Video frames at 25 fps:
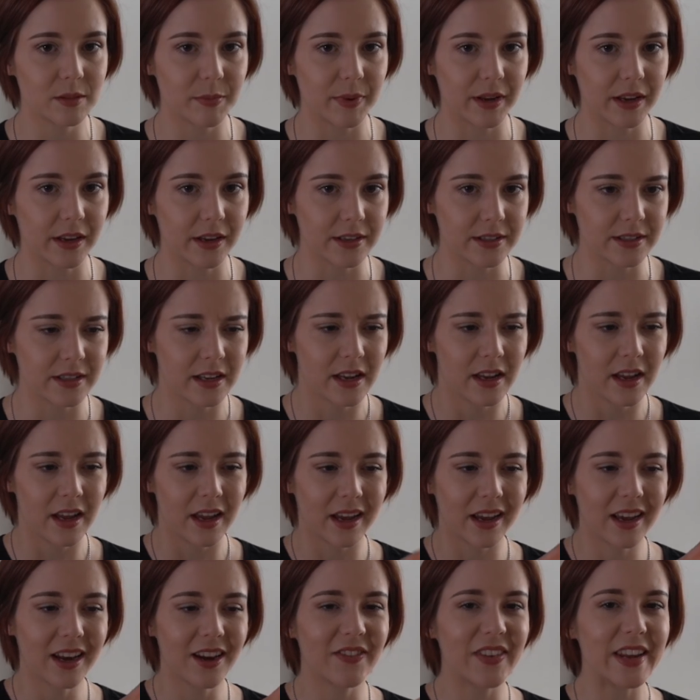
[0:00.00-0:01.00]
because
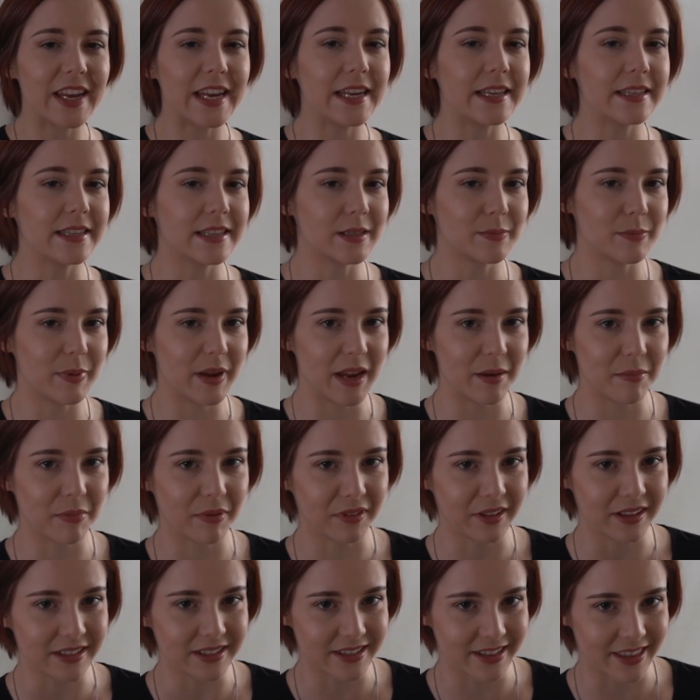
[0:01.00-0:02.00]
it kind of eases
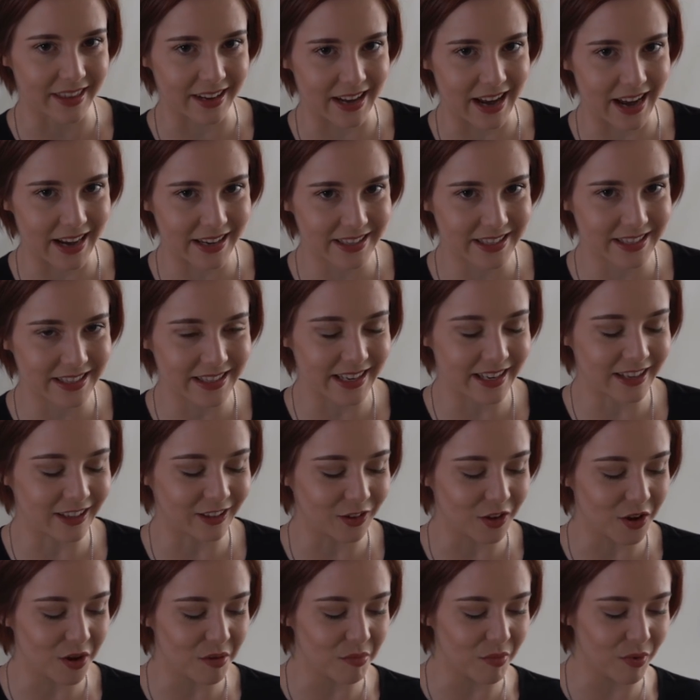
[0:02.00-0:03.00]
people into the next scene a
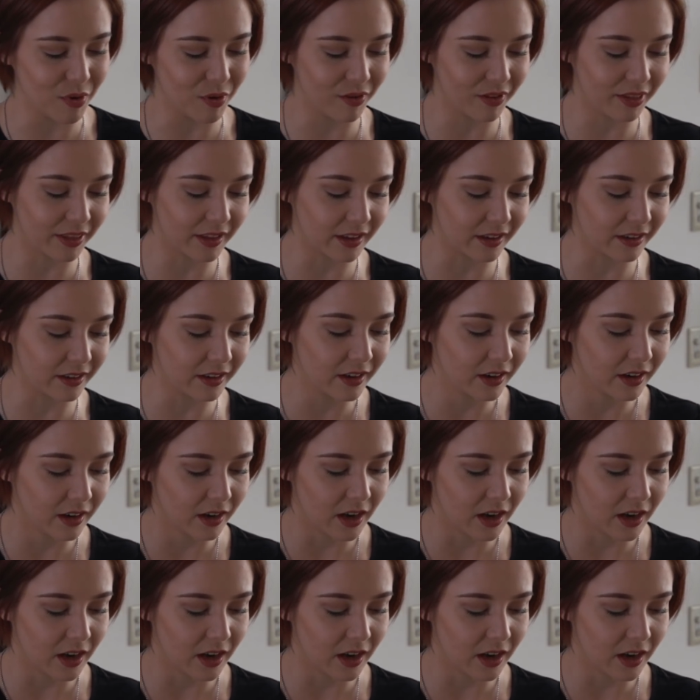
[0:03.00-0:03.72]
lot more than